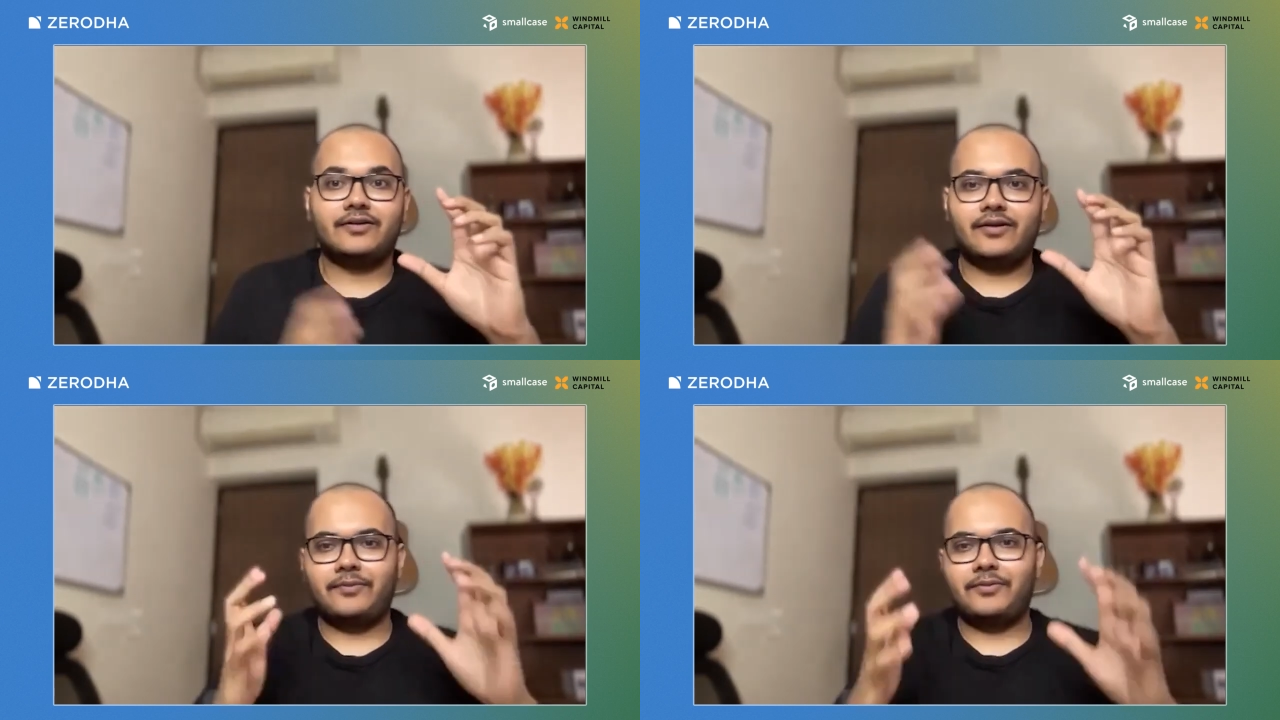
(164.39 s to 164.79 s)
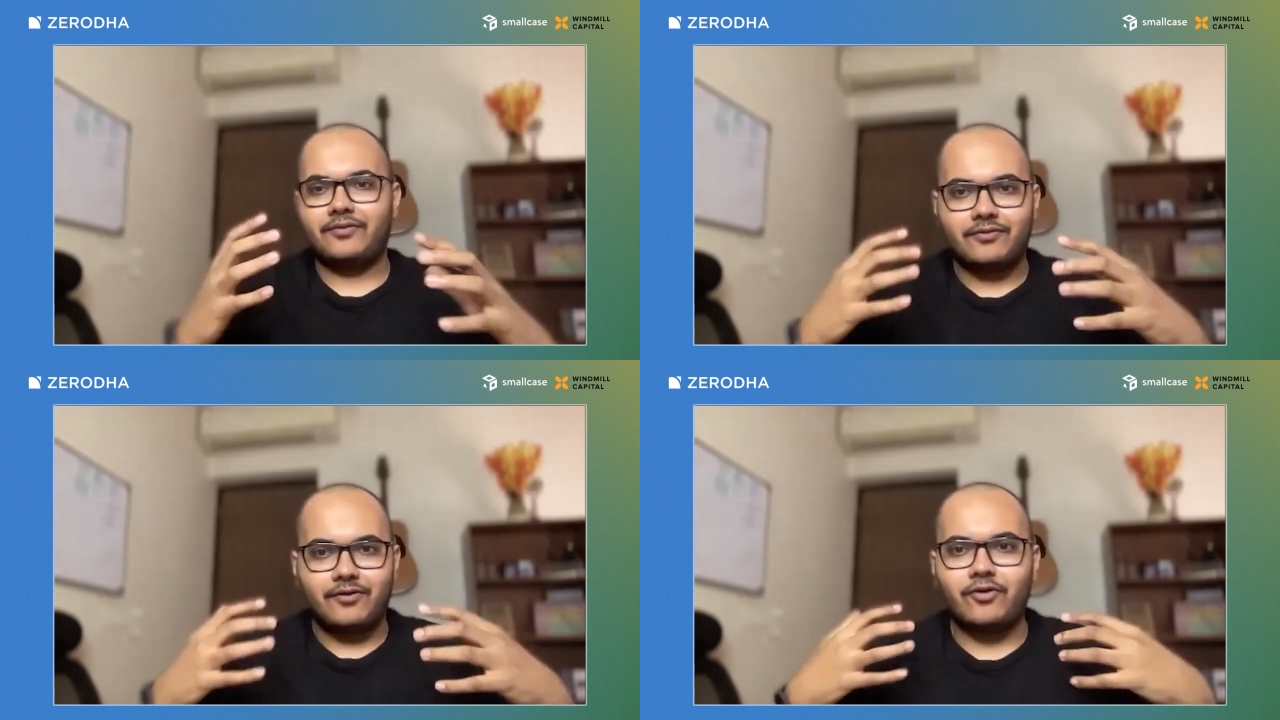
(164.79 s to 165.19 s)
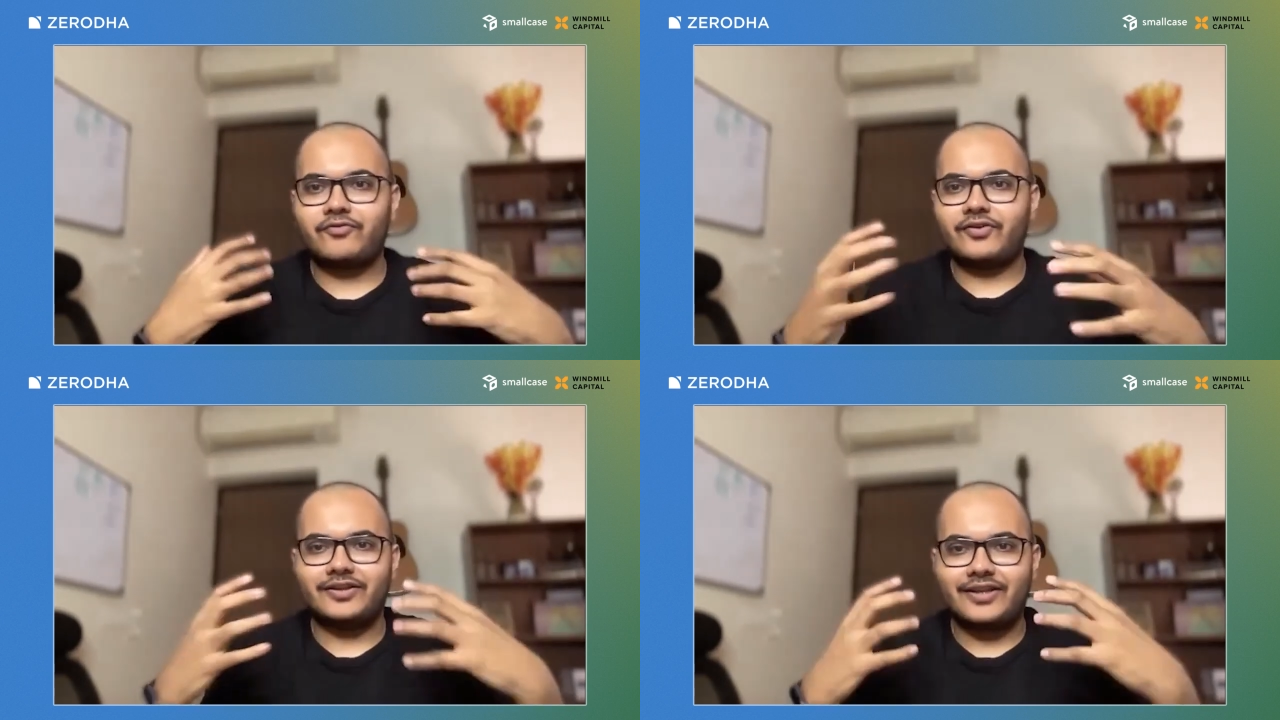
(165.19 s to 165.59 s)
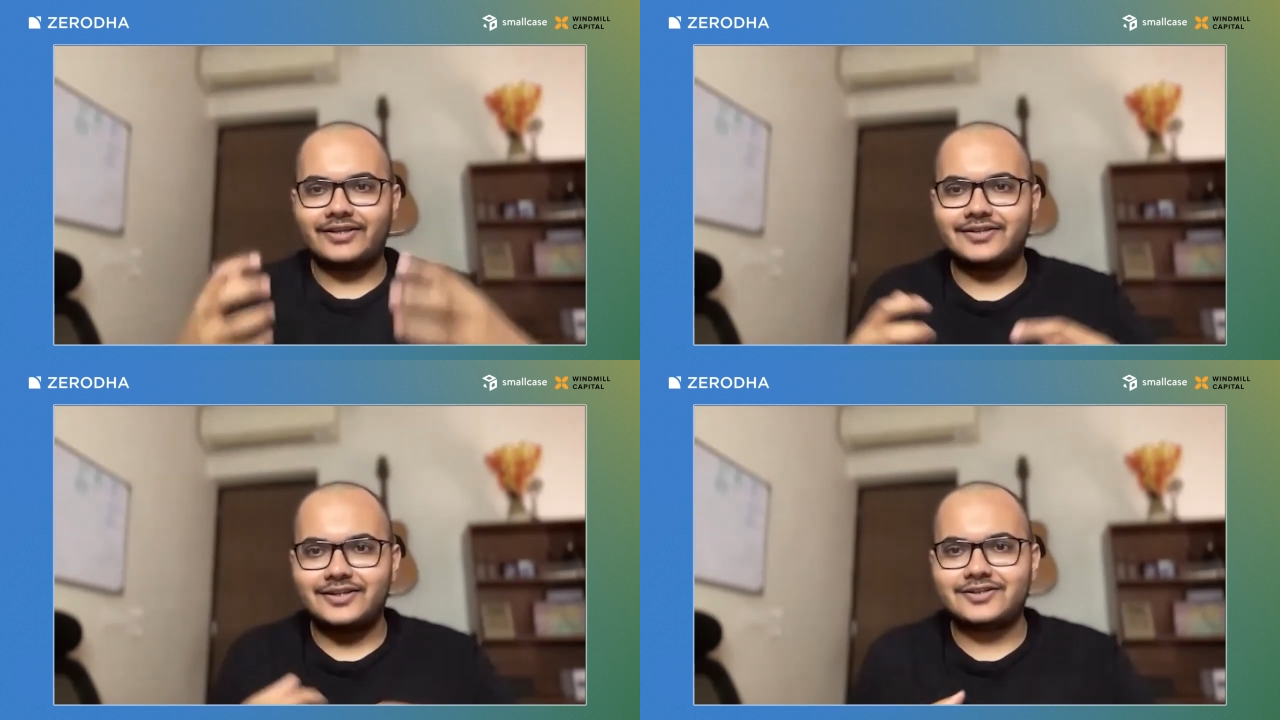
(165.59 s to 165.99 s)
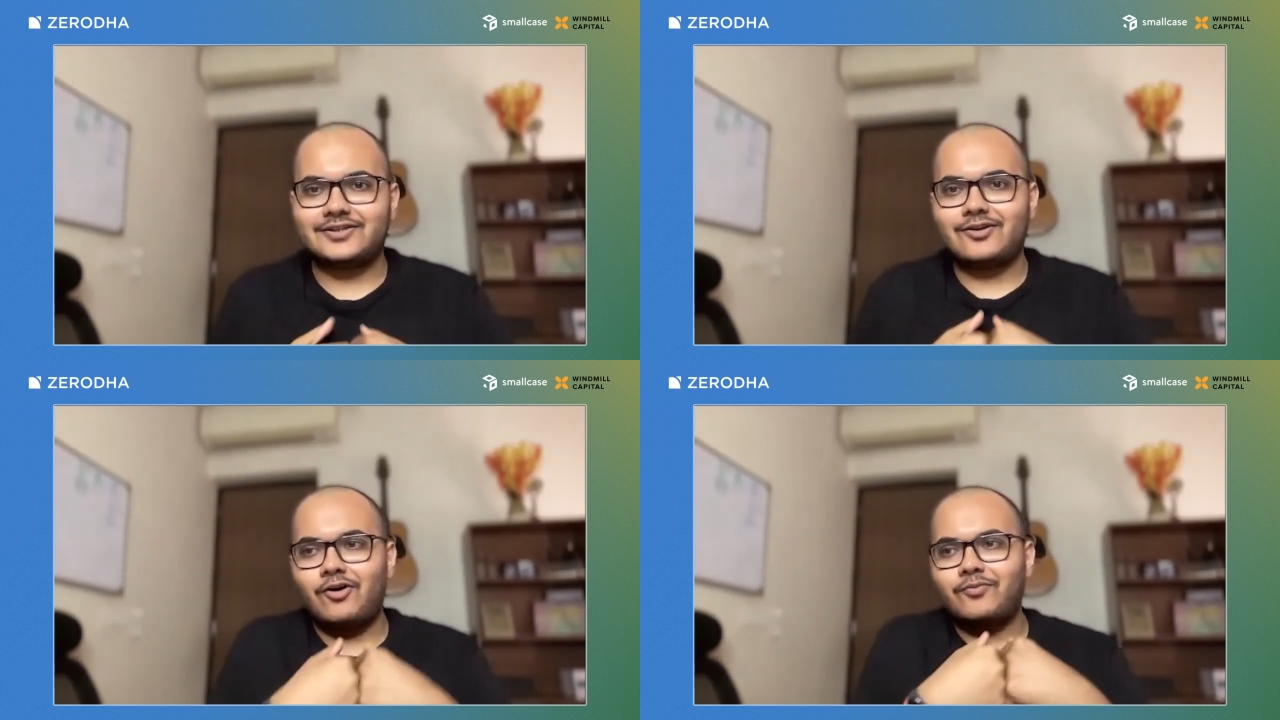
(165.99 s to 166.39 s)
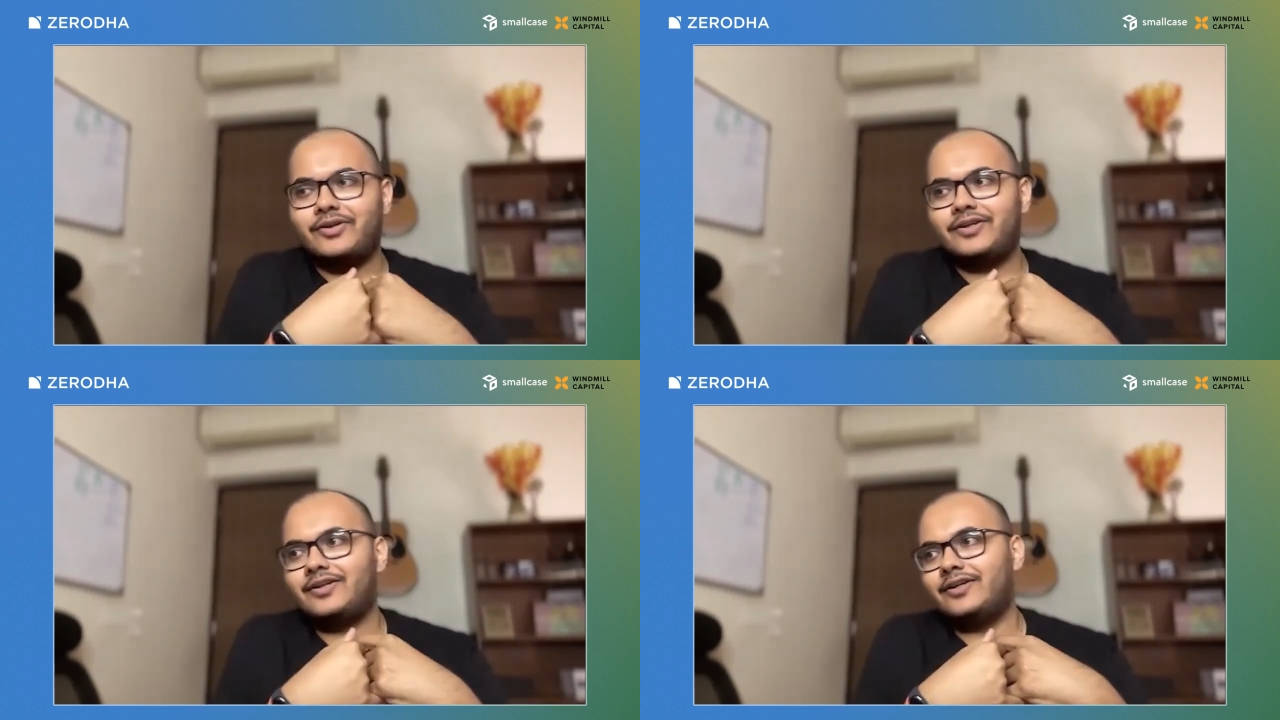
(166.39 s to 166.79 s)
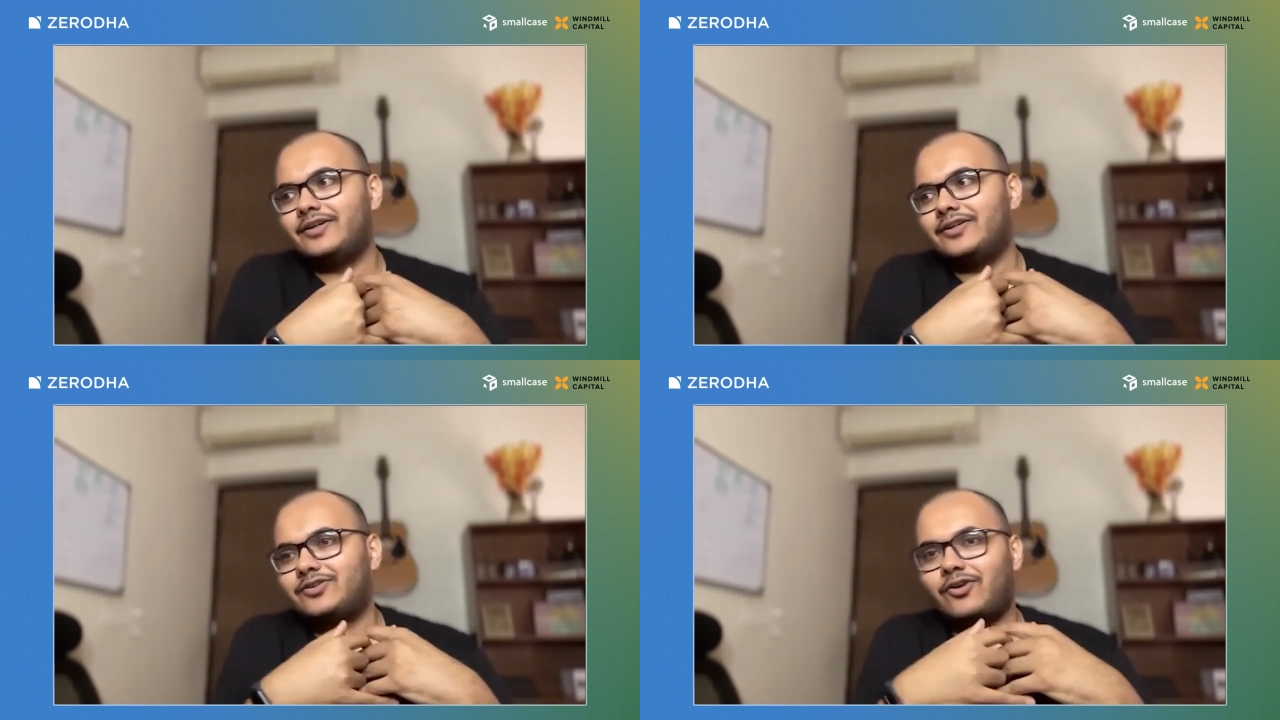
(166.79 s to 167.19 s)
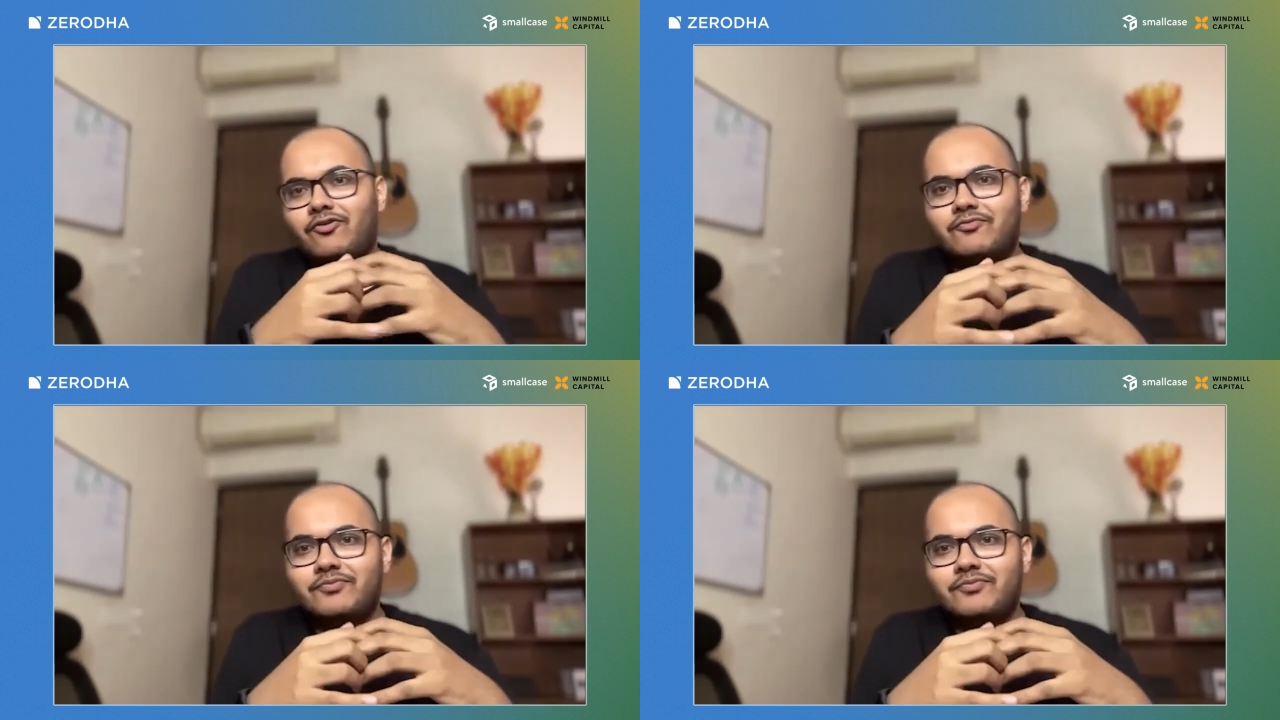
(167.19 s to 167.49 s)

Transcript: i mean often there's this common uh, sort of